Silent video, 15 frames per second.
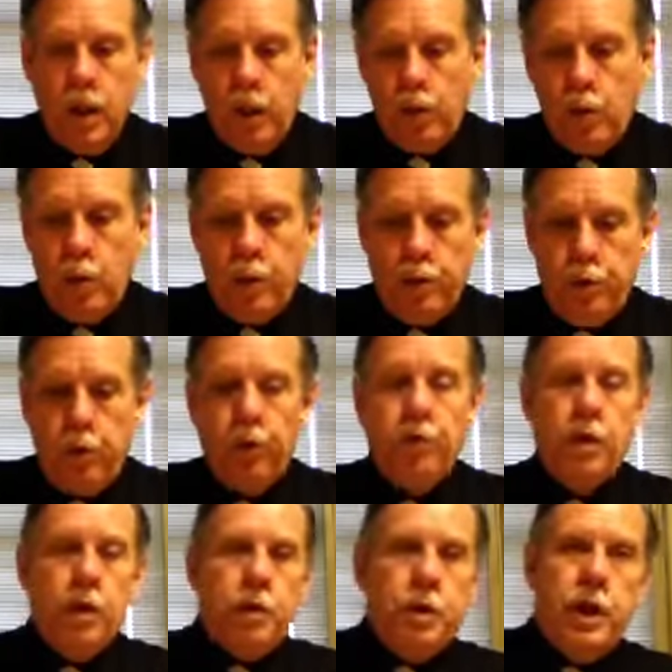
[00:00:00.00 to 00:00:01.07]
we'll do a
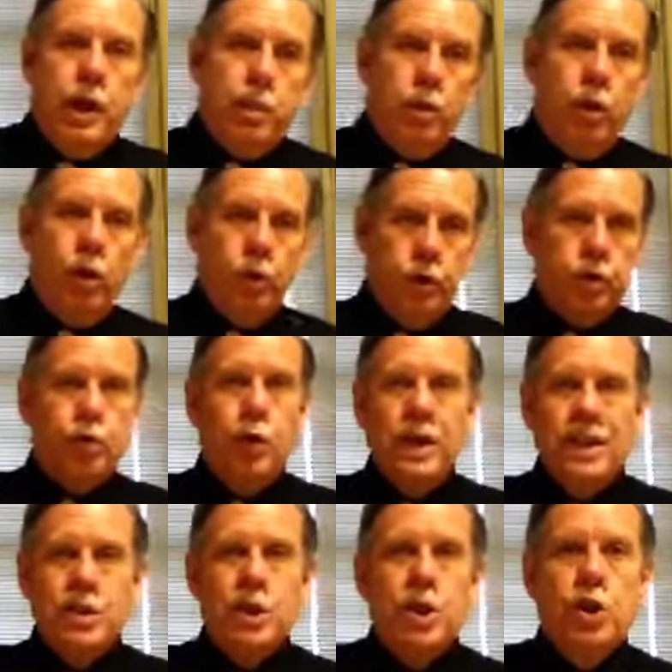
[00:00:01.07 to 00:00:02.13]
fifth tape on the
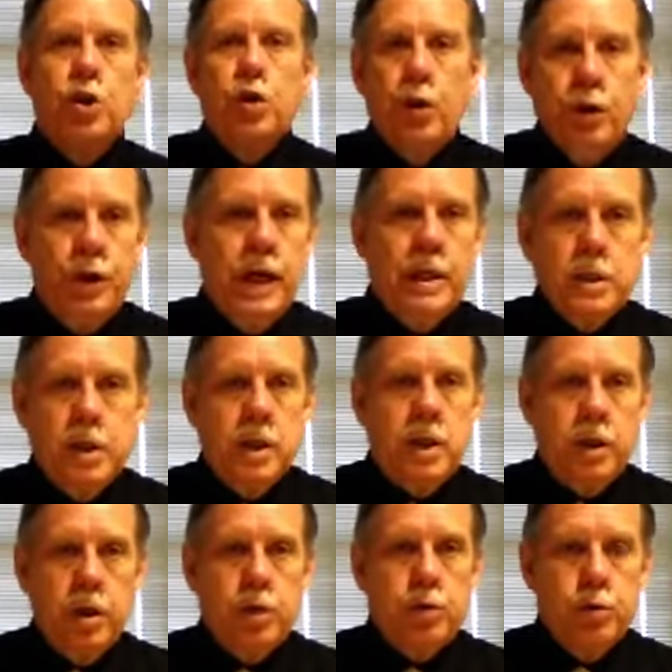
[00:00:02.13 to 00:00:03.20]
transitional
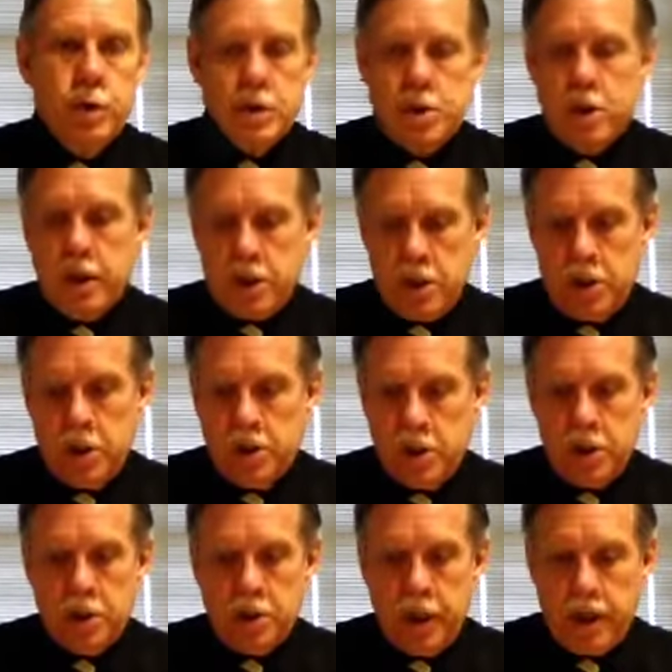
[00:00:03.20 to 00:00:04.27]
1960s in
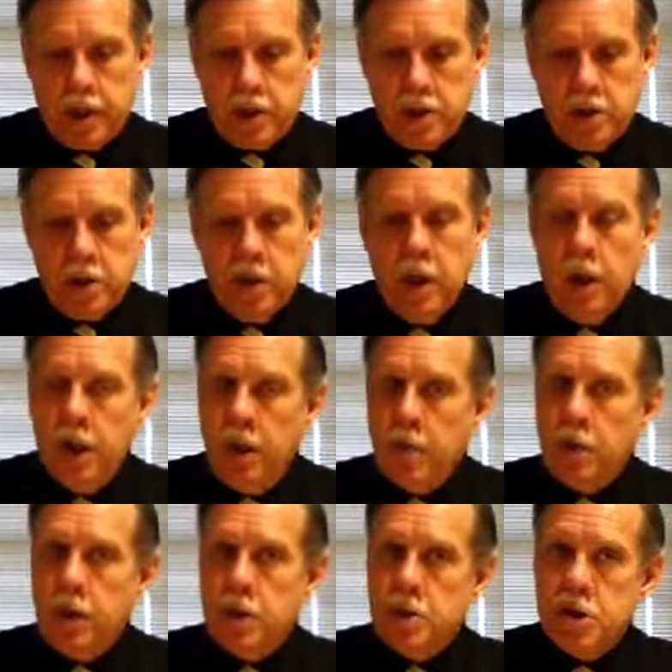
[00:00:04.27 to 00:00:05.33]
Texas,
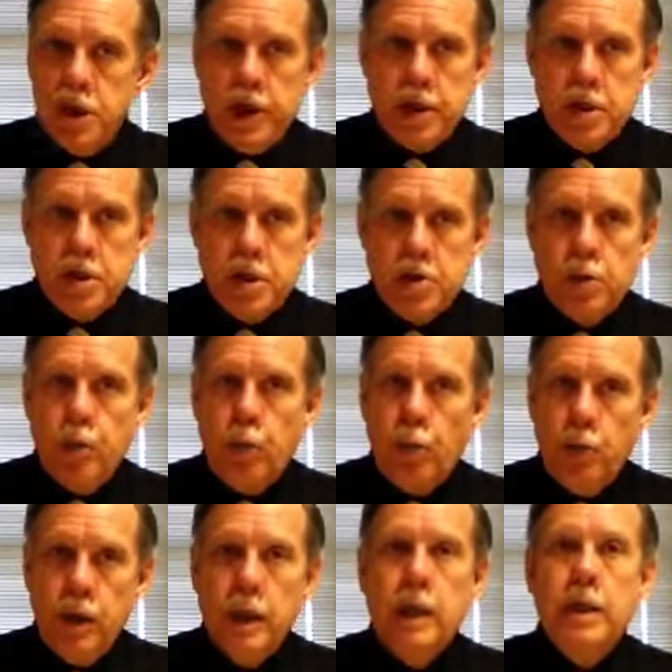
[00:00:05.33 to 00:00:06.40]
because Texas
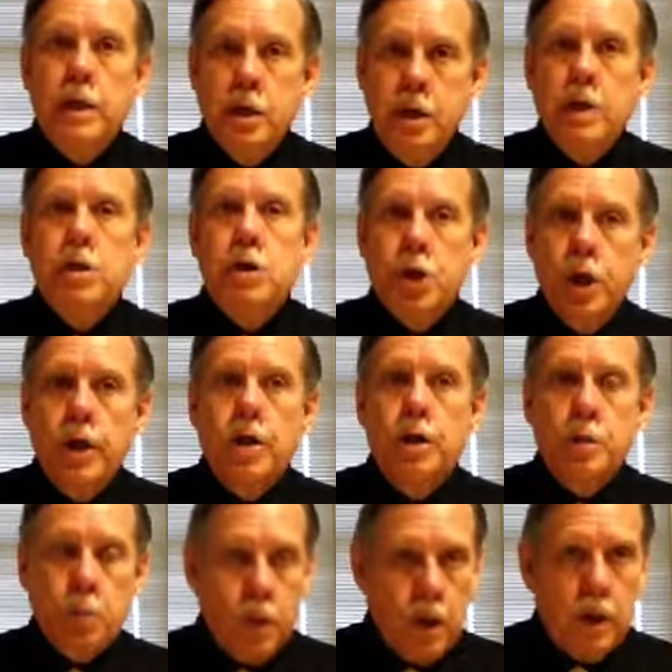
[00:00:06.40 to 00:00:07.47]
really did change
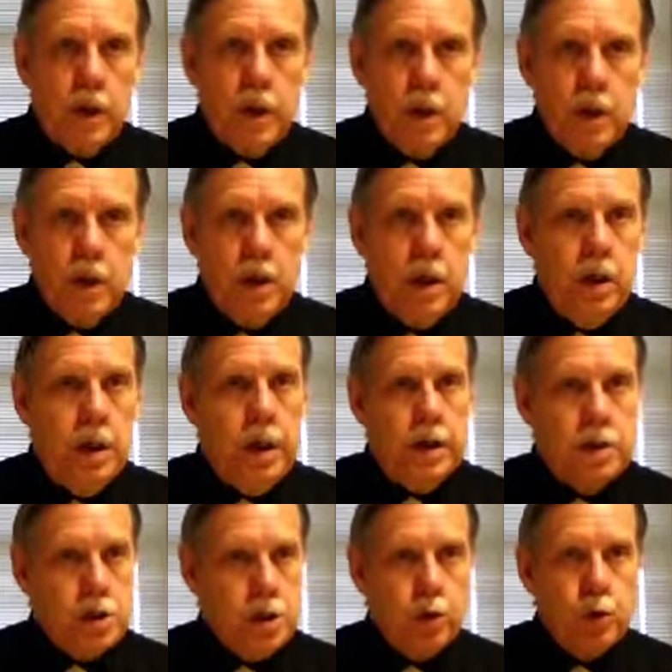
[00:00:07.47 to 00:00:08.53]
politically and
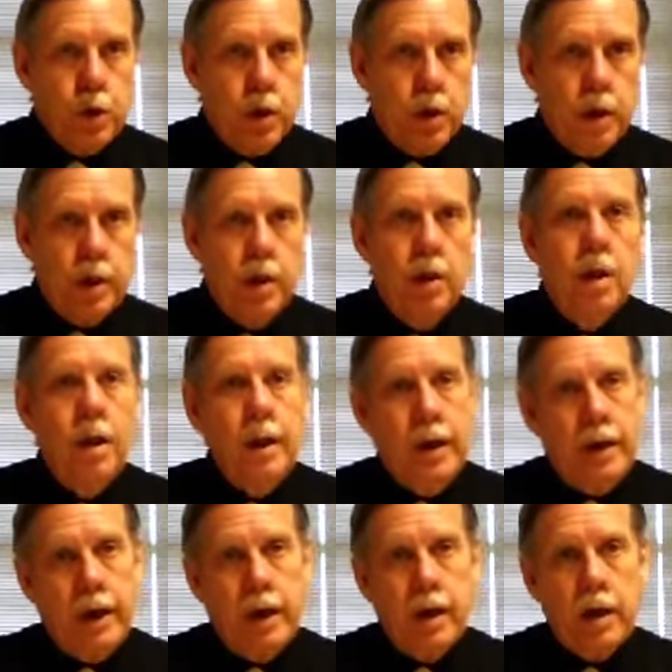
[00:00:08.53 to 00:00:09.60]
socially and
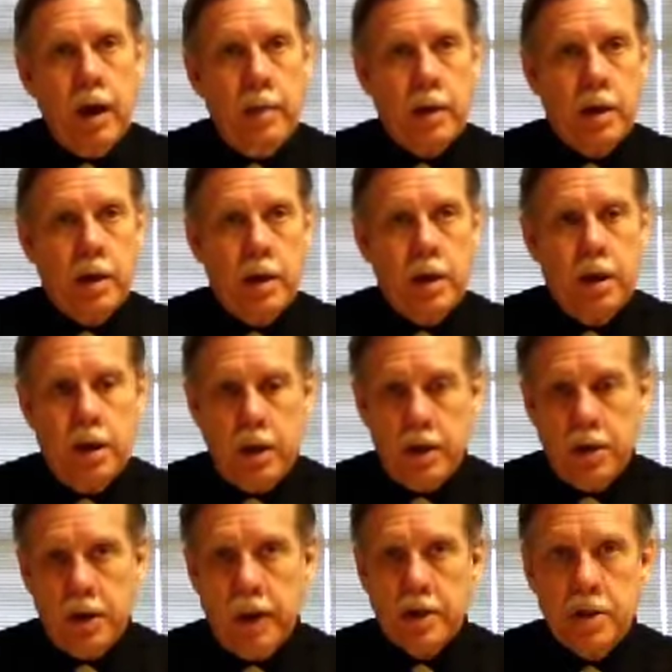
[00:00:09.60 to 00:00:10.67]
economically in the
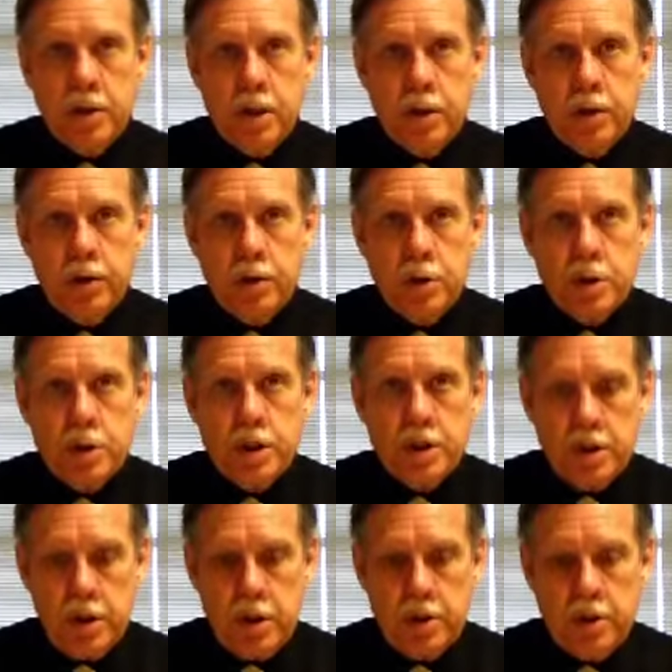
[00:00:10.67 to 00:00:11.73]

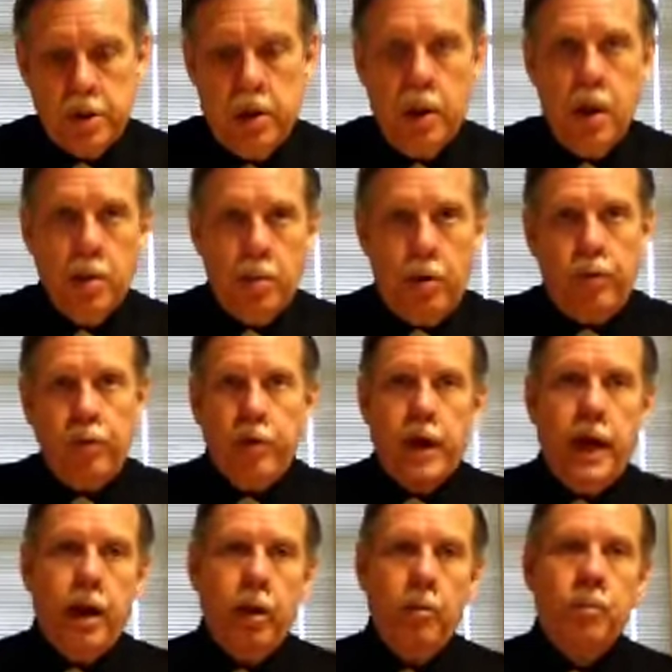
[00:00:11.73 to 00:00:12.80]
1960s. But for
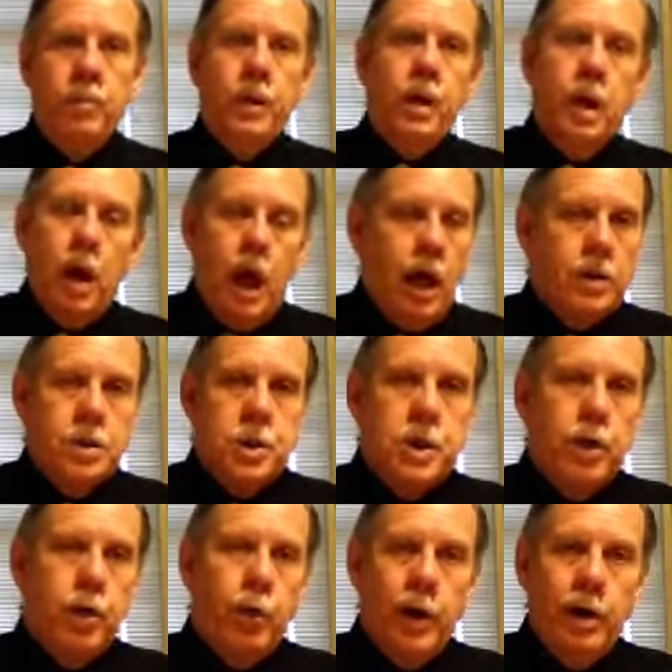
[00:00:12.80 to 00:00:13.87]
now, I'll see
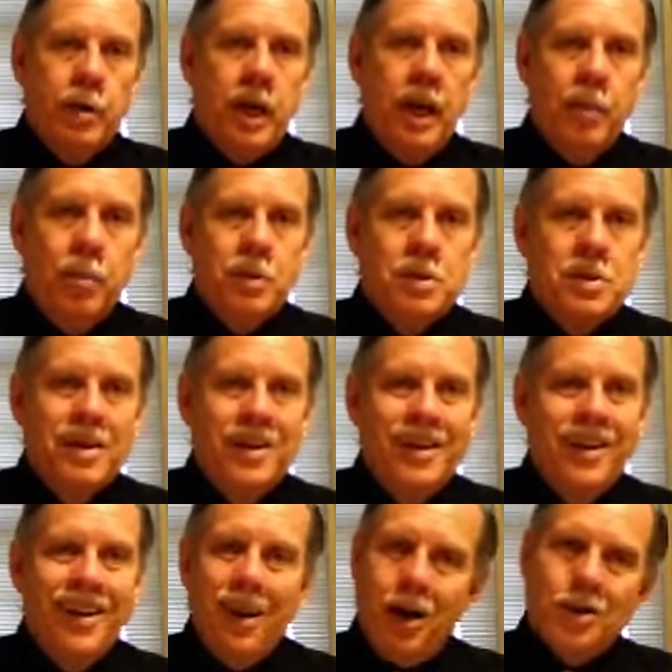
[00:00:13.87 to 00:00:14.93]
you around campus,
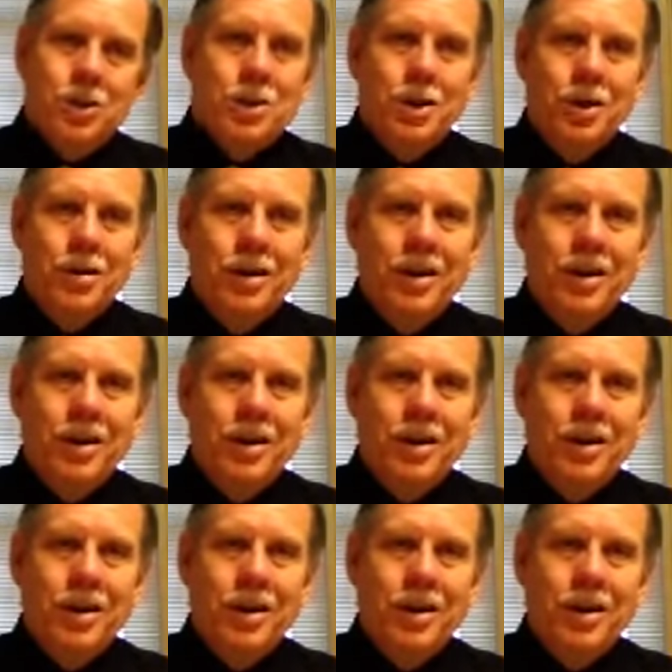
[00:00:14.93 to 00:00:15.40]
and I'll see you in the